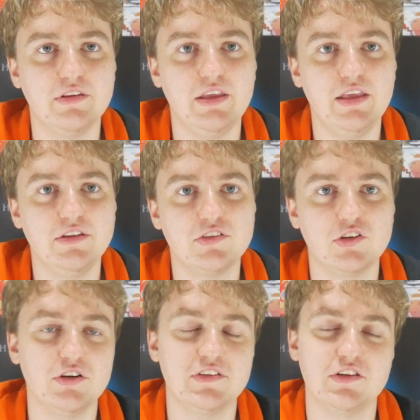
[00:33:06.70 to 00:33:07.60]
In
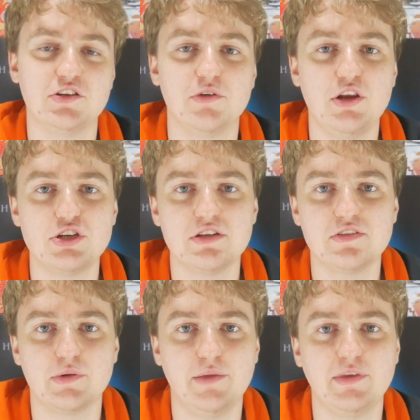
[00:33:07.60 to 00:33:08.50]
certain
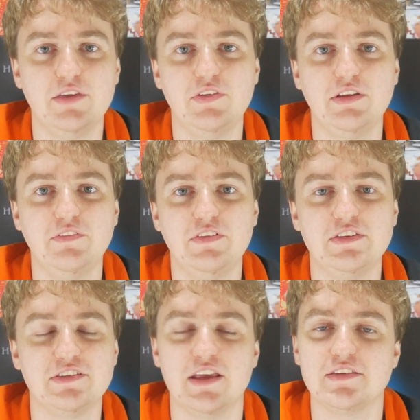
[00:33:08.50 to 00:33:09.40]
situations, when I'm giving
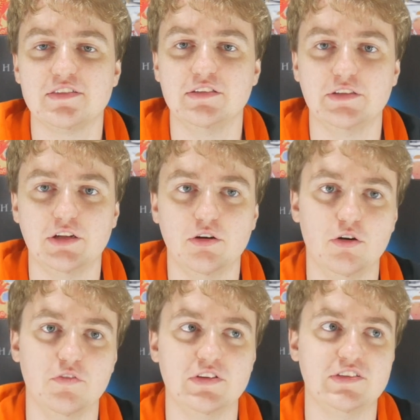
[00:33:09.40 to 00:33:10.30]
these sets, you know,
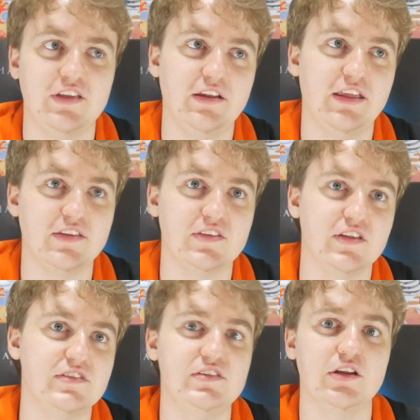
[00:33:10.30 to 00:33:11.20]
oh, this set gets
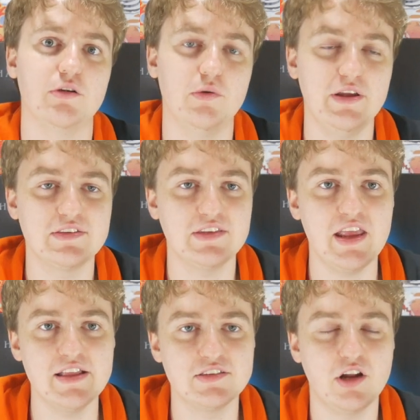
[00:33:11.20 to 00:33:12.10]
a 0,
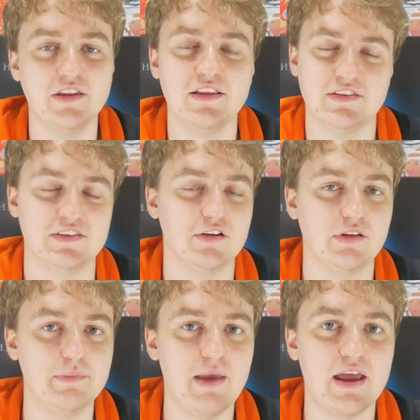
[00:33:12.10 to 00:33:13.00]
it's not
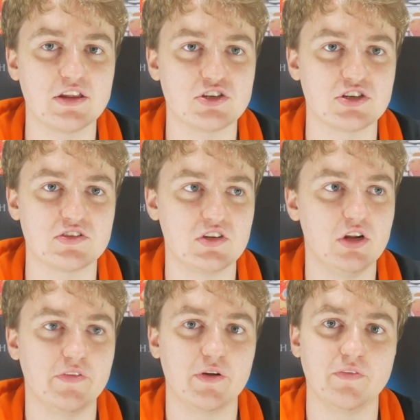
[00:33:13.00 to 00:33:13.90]
necessarily bad, it's just, you
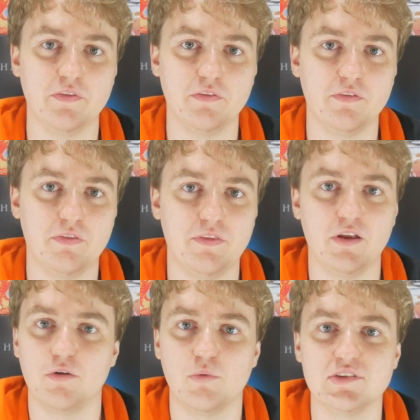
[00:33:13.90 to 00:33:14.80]
know,
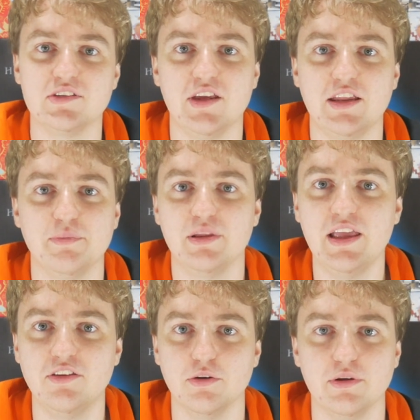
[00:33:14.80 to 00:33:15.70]
there wasn't any
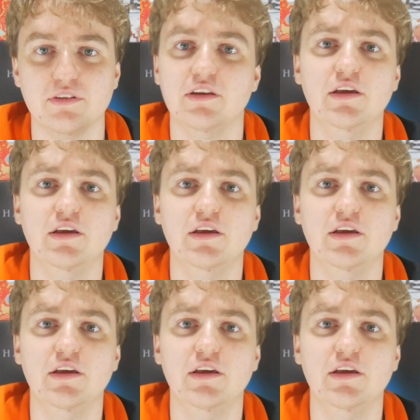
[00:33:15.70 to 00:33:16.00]
play to it.